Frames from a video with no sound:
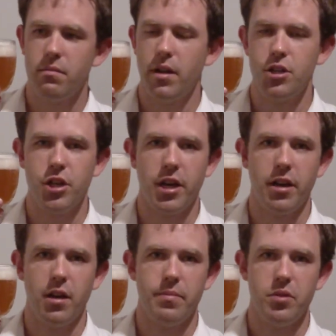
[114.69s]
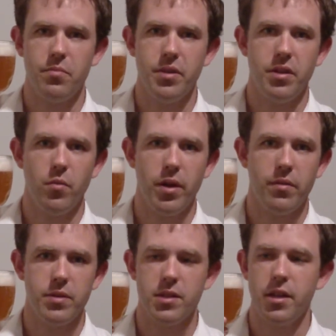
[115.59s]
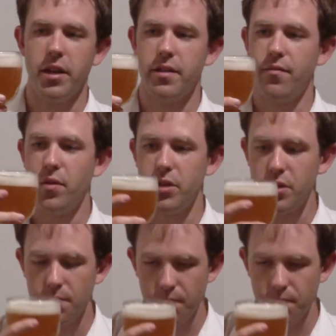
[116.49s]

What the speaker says: had shaken it up a little bit in the way it was sitting in the fridge.